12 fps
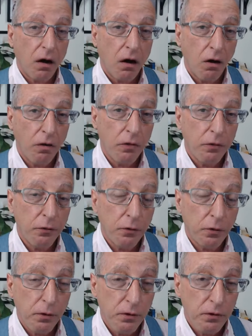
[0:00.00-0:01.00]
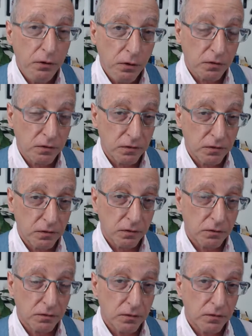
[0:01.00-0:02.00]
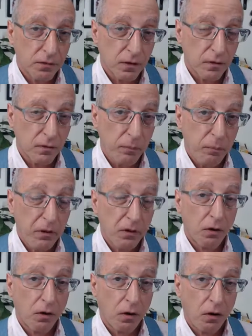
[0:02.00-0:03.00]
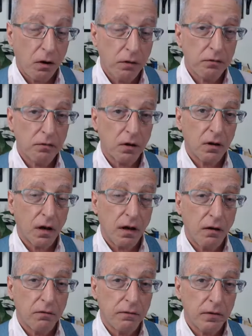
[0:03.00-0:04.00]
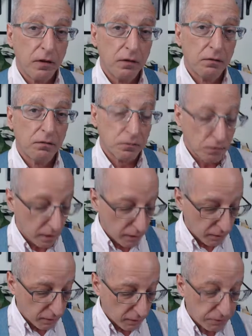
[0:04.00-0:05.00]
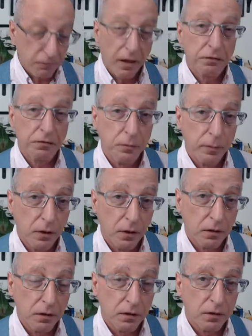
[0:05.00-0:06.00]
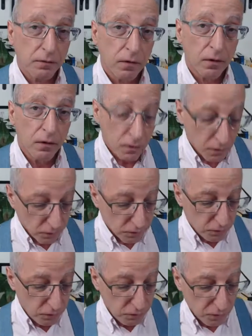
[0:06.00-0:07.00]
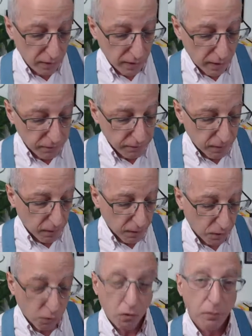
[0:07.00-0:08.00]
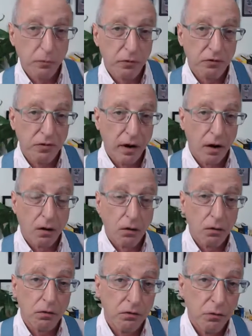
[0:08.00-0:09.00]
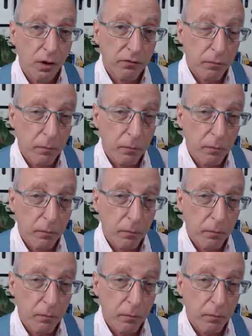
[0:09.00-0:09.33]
other uses because of its flexibility. So you don't have corporate shareholders, you have